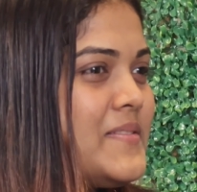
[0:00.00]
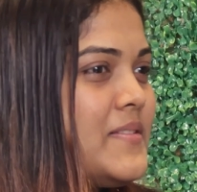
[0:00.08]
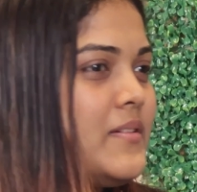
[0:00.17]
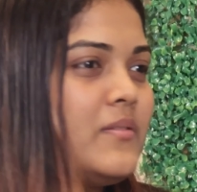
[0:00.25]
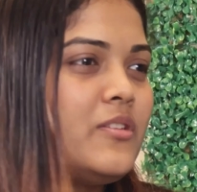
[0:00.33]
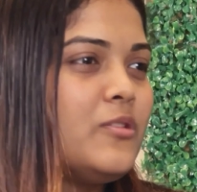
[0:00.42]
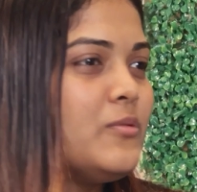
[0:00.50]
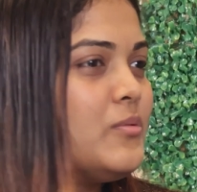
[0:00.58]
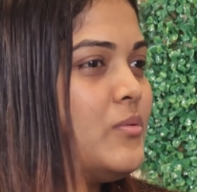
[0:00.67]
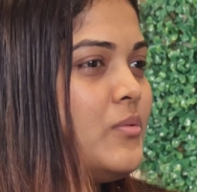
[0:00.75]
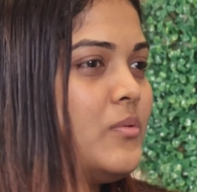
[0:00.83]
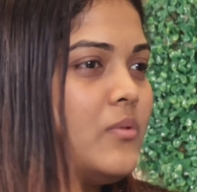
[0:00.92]
So
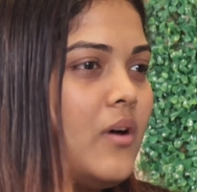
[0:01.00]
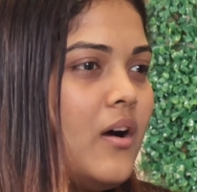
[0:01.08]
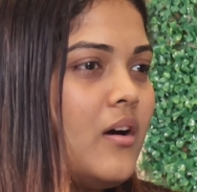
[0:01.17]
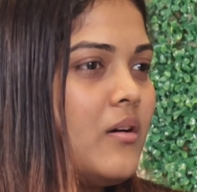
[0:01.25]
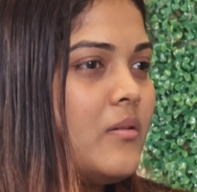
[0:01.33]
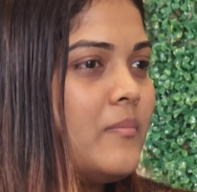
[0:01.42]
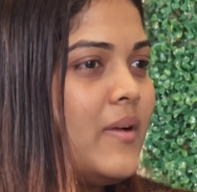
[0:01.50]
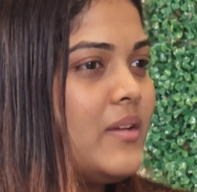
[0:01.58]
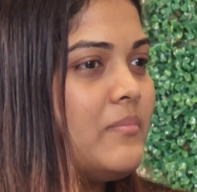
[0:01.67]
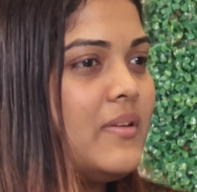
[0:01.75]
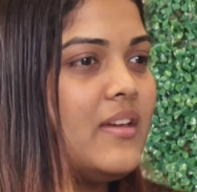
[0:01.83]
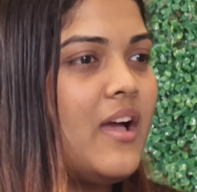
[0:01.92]
you
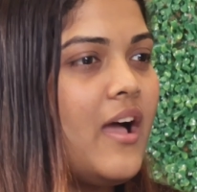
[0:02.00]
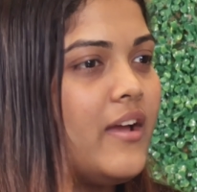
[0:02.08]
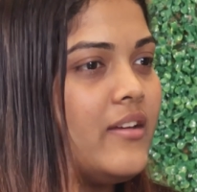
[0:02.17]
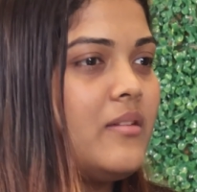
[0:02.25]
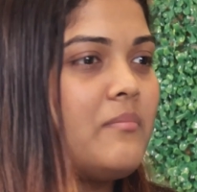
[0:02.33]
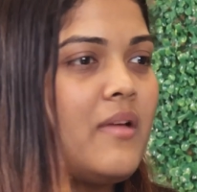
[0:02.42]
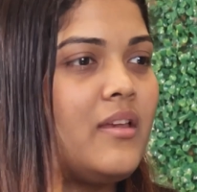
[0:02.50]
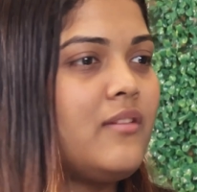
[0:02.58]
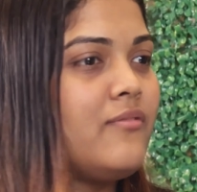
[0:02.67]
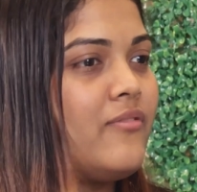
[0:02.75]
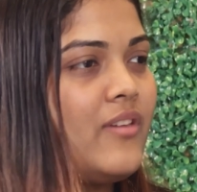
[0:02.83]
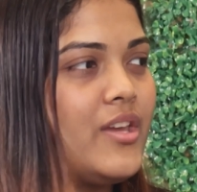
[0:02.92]
might be hiring
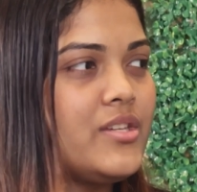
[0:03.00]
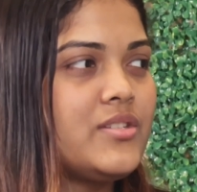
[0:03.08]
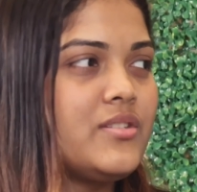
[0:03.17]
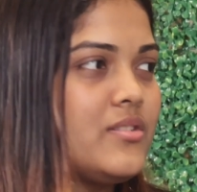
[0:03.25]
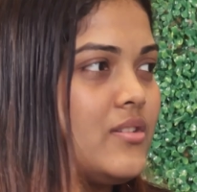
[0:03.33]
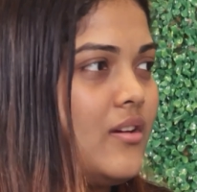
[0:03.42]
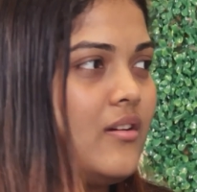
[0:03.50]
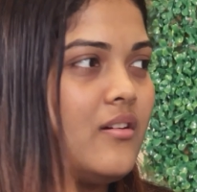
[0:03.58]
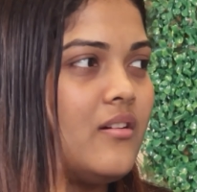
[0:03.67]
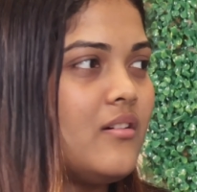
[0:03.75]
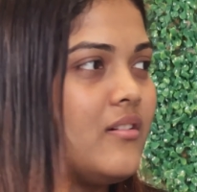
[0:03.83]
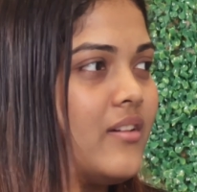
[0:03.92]
many fresh
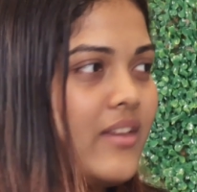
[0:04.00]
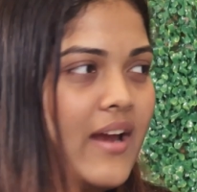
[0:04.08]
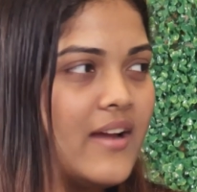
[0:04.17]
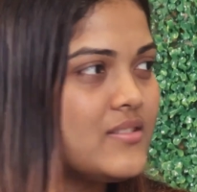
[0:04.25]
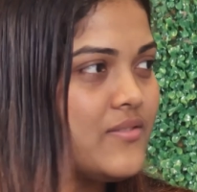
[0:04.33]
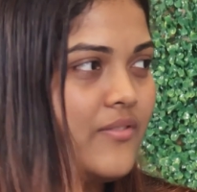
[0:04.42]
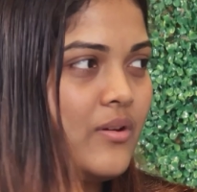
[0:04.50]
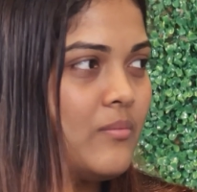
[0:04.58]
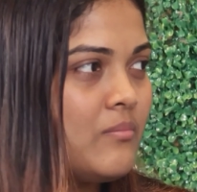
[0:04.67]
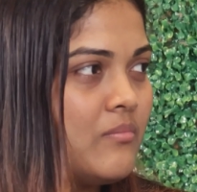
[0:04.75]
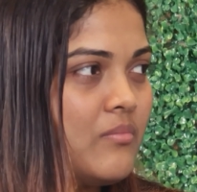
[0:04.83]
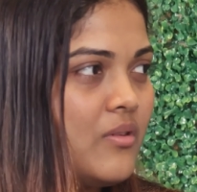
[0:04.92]
grads
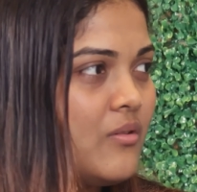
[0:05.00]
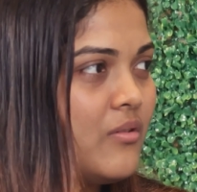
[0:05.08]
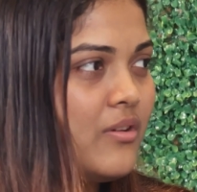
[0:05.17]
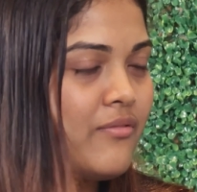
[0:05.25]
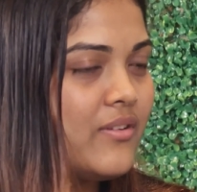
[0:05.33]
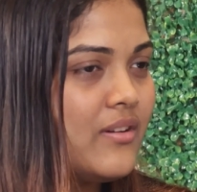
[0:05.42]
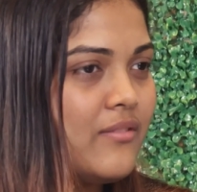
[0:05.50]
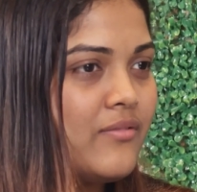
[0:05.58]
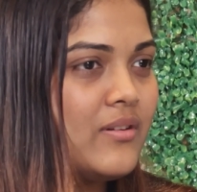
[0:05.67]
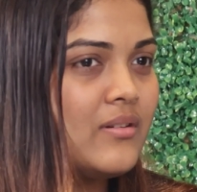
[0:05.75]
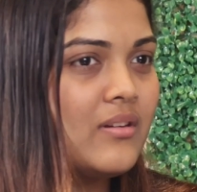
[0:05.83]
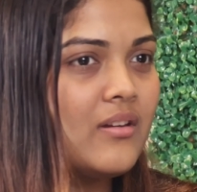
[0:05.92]
from
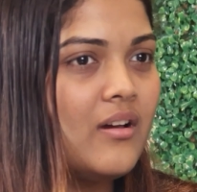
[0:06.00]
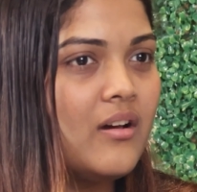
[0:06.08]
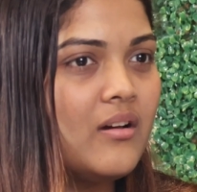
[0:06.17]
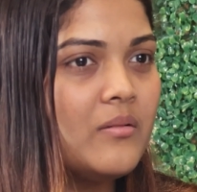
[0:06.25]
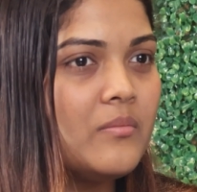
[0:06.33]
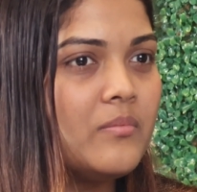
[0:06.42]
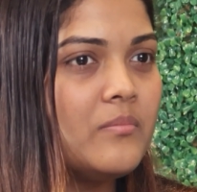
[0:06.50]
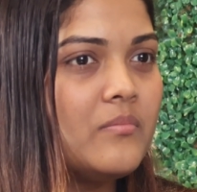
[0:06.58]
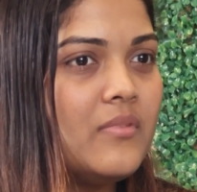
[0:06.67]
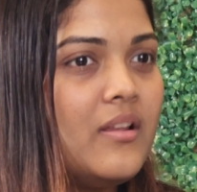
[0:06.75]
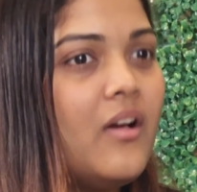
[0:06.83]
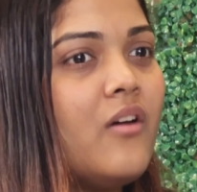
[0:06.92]
different
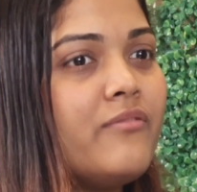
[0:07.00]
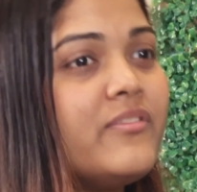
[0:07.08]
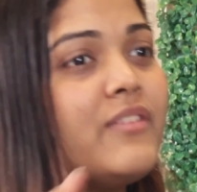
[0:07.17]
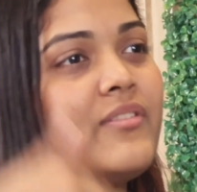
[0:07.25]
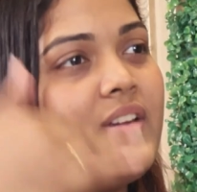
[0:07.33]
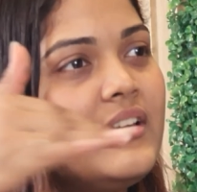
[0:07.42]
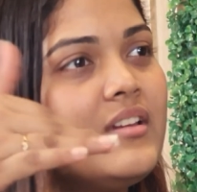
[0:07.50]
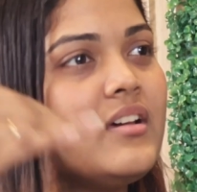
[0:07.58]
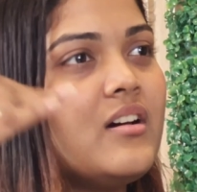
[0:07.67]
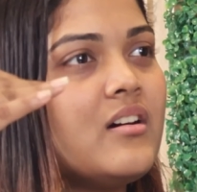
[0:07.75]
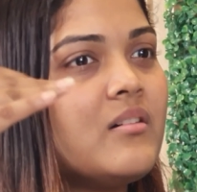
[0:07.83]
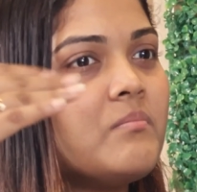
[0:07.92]
of different
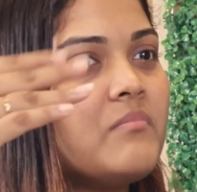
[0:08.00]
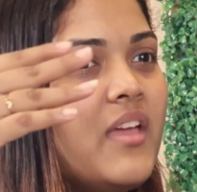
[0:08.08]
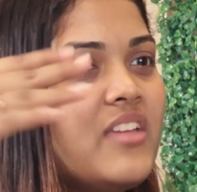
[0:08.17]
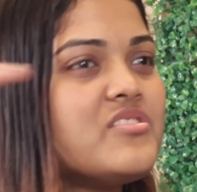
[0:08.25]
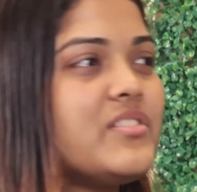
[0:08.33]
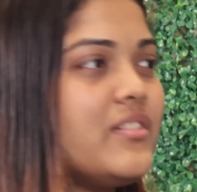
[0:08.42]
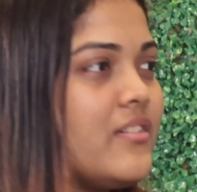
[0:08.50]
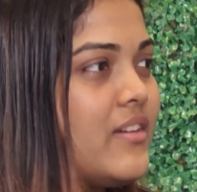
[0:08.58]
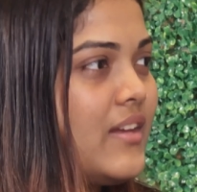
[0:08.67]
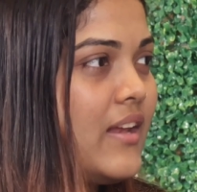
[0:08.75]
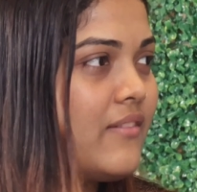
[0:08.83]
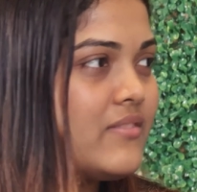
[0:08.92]

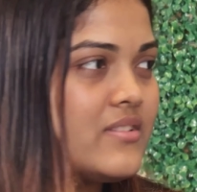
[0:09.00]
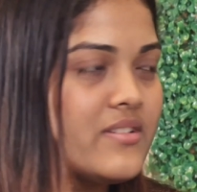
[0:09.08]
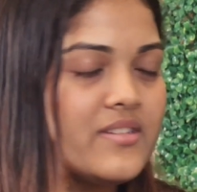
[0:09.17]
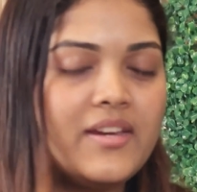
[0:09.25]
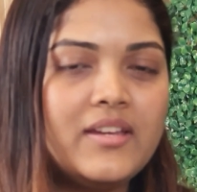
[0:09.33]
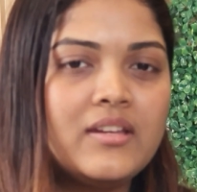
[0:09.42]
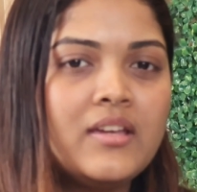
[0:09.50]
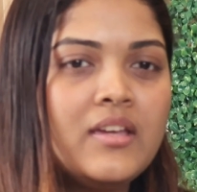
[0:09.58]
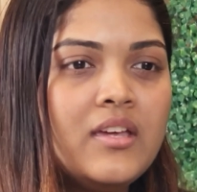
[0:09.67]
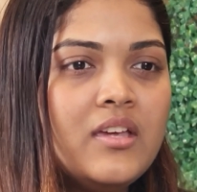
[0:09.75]
engineering levels, right?